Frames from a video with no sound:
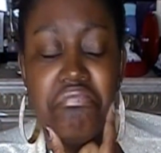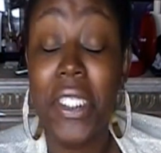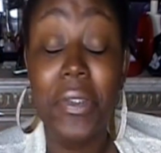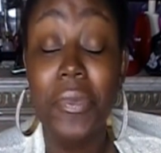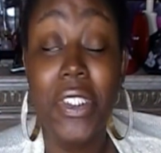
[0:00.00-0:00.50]

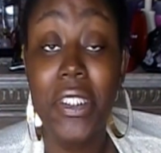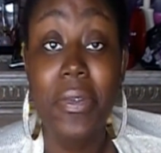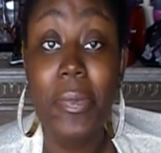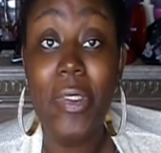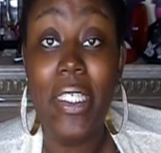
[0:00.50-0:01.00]
I didn't really
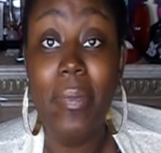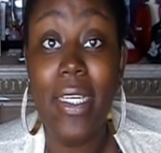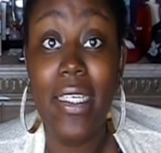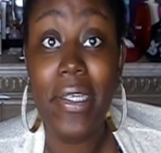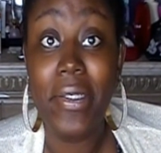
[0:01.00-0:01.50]
reply
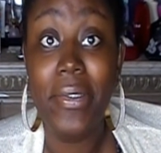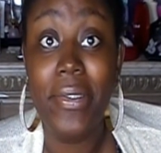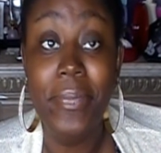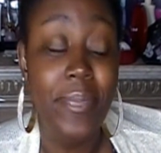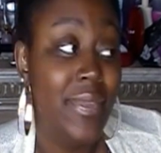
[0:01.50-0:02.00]
back at all.